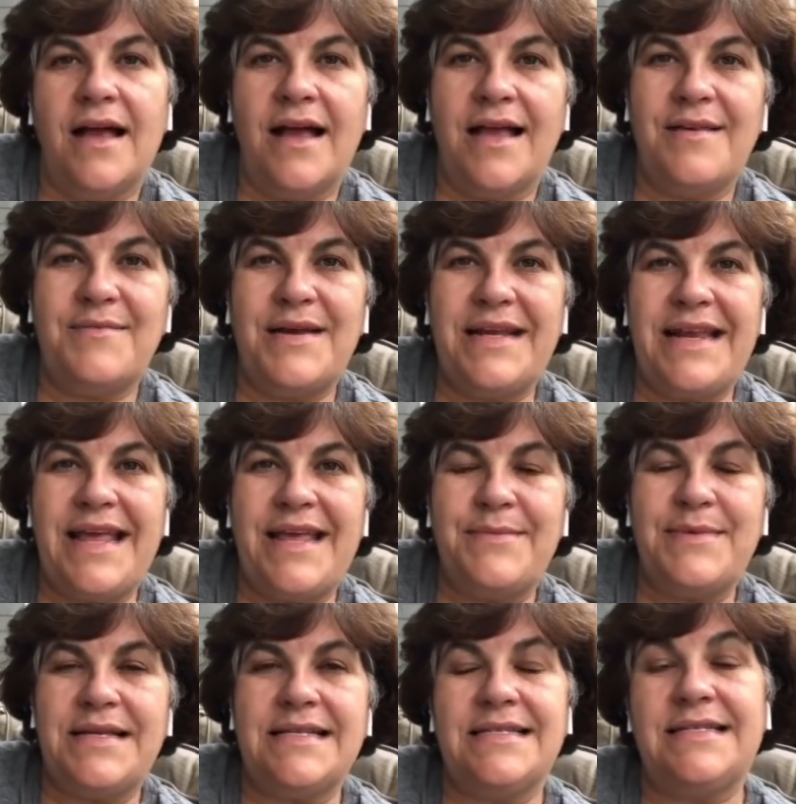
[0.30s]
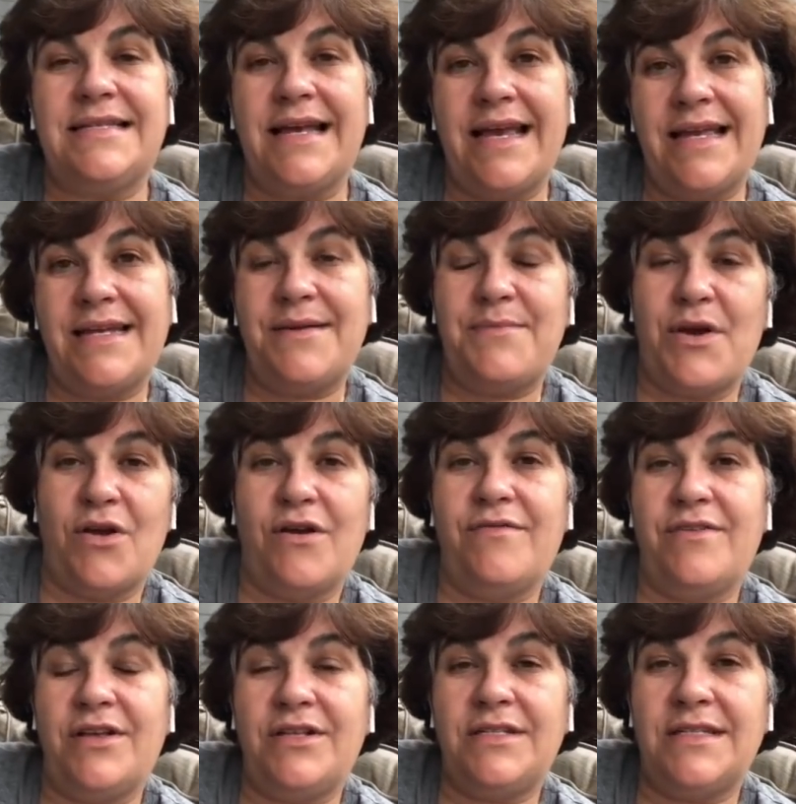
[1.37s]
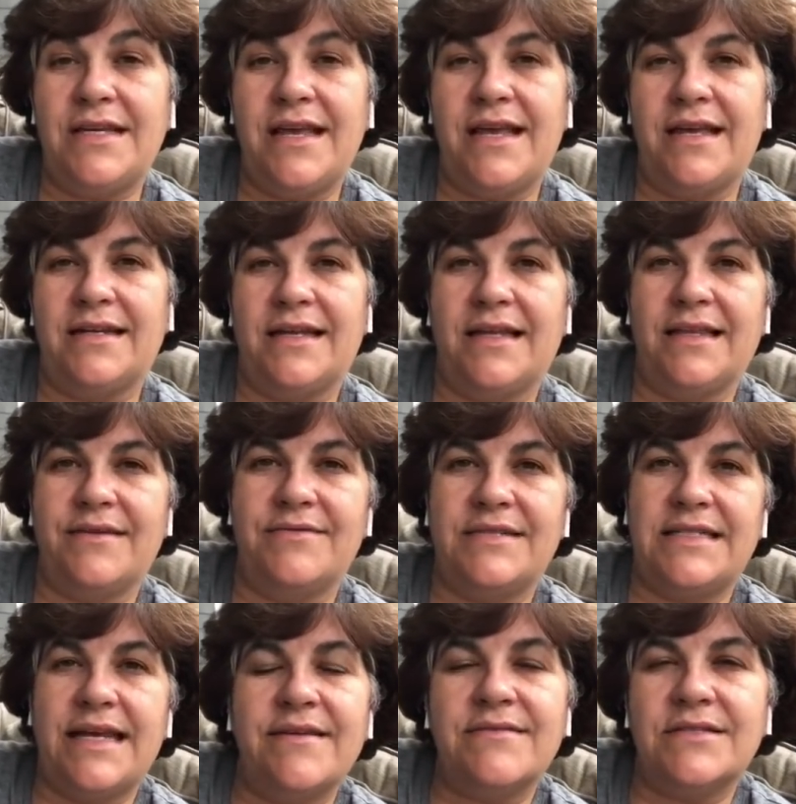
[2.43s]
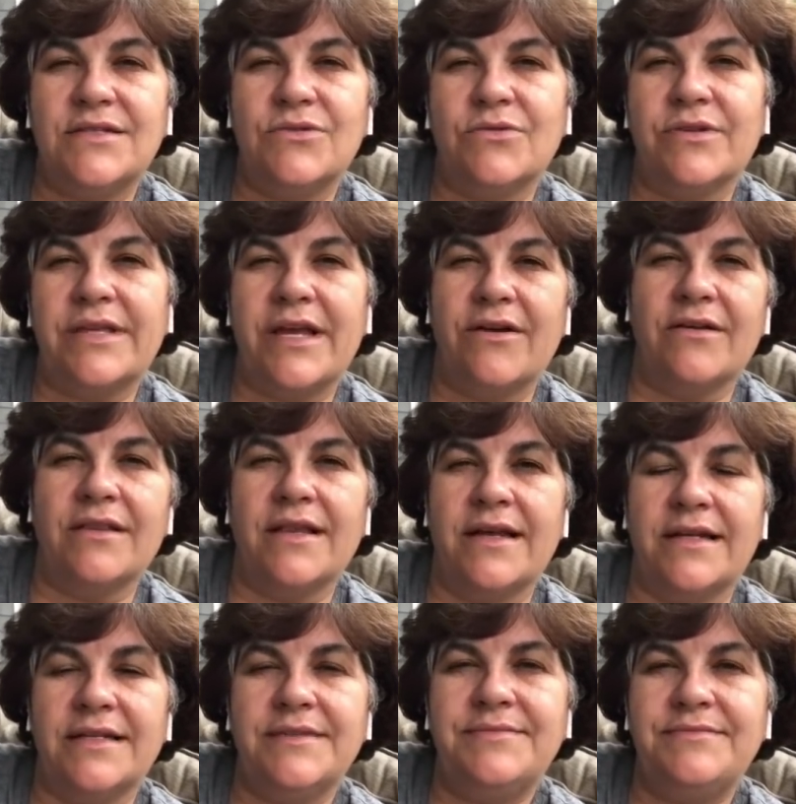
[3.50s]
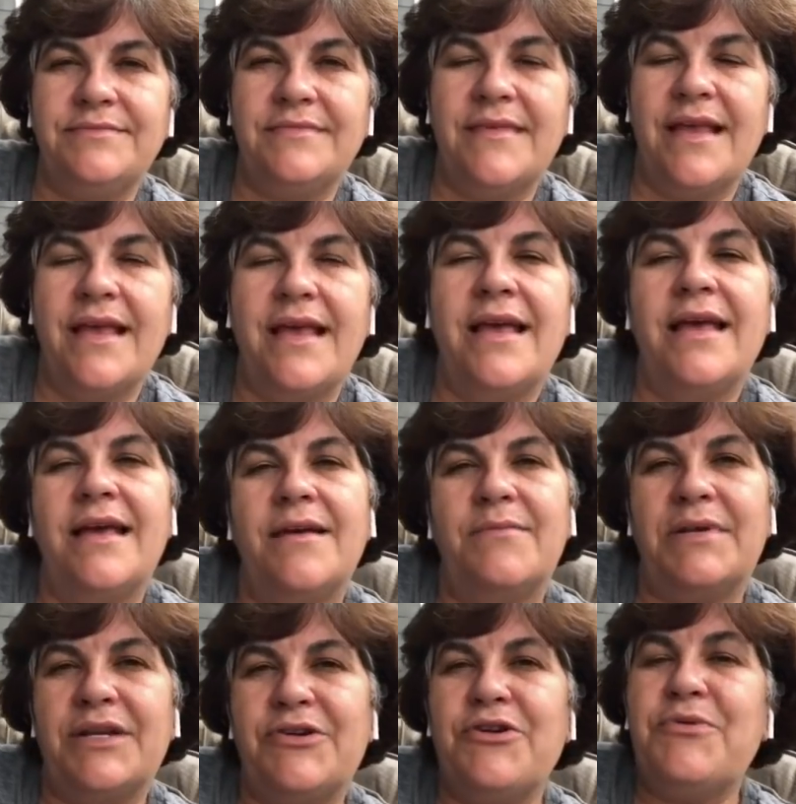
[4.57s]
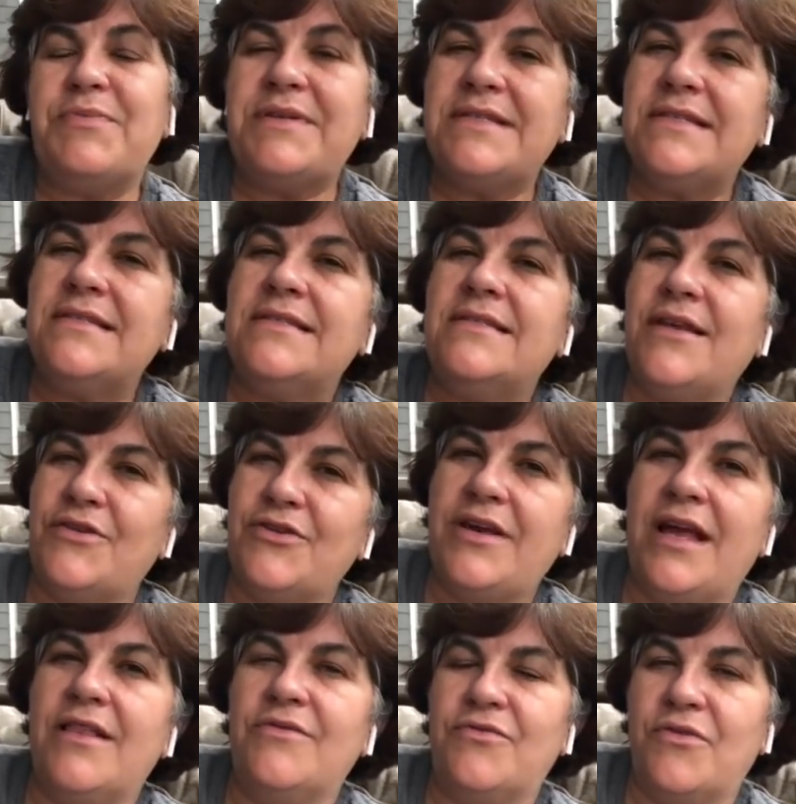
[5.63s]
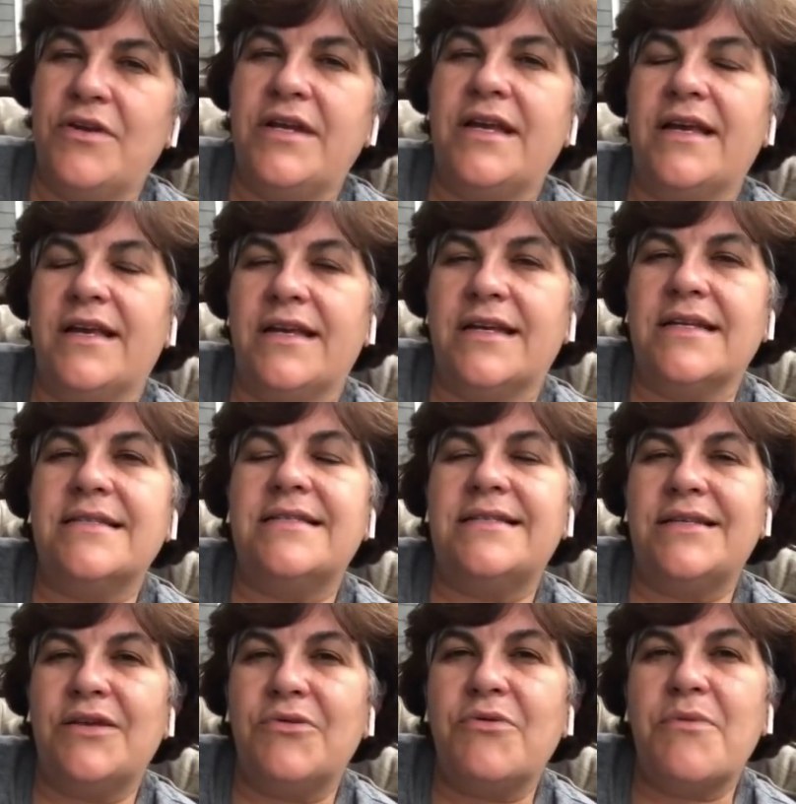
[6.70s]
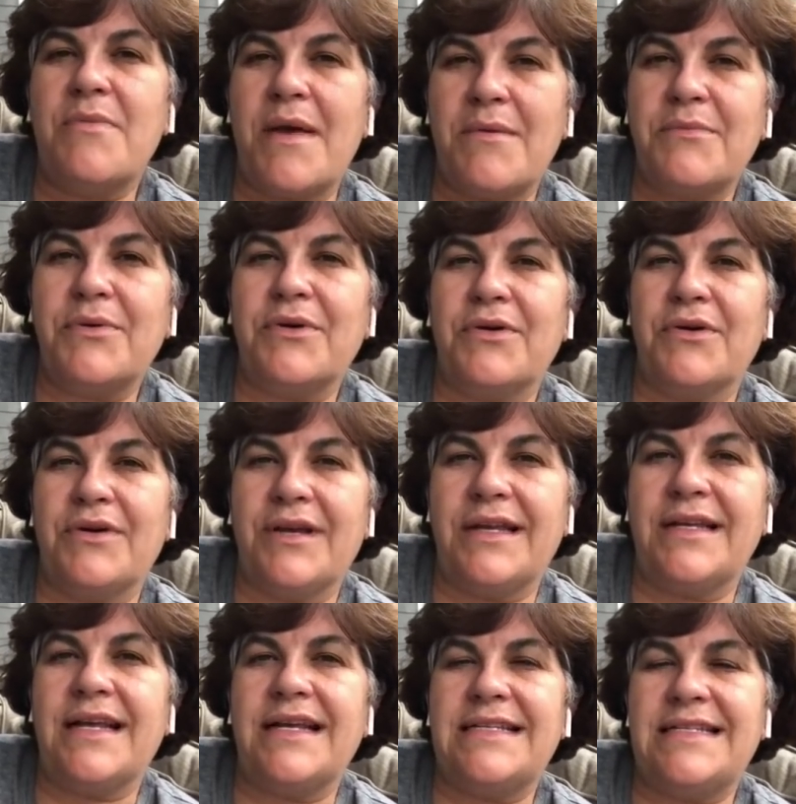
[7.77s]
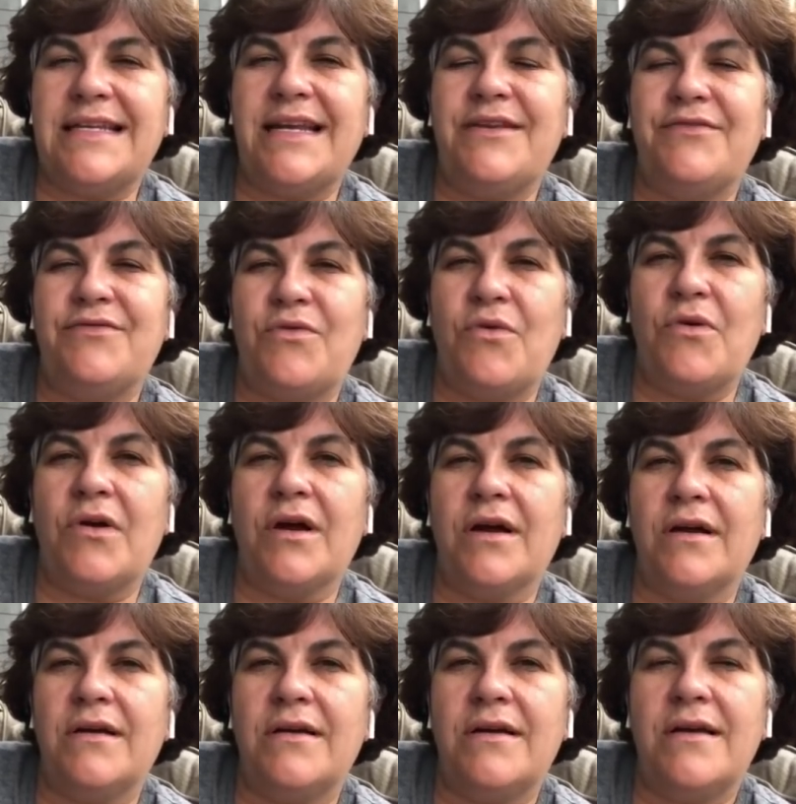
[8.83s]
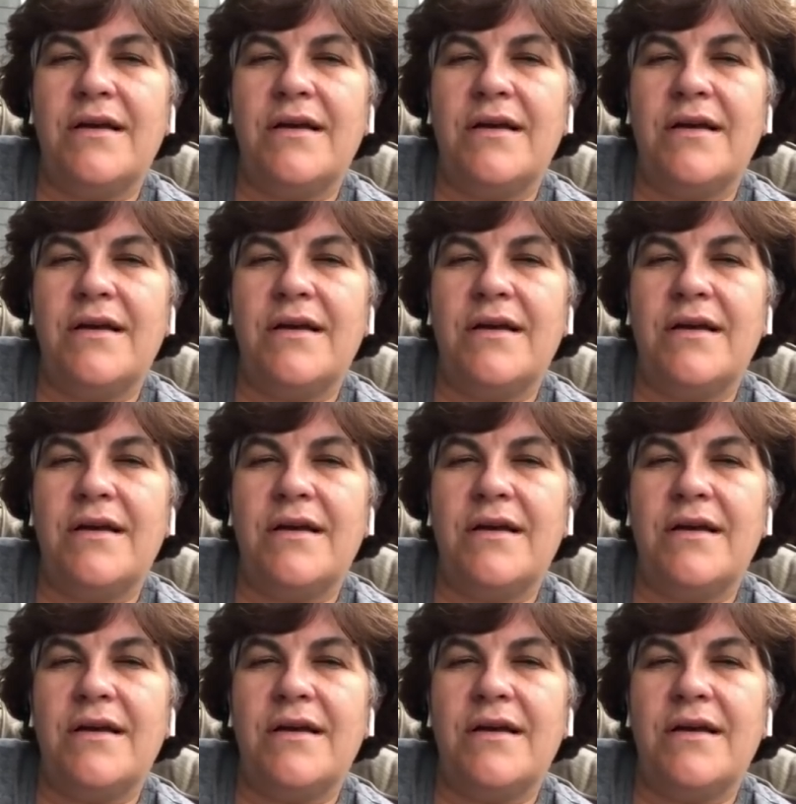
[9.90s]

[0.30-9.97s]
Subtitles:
Hi, my name is Diana Merrifield, and I live in Davidson, North Carolina. But I grew up in Southern California, and I still remember in 1984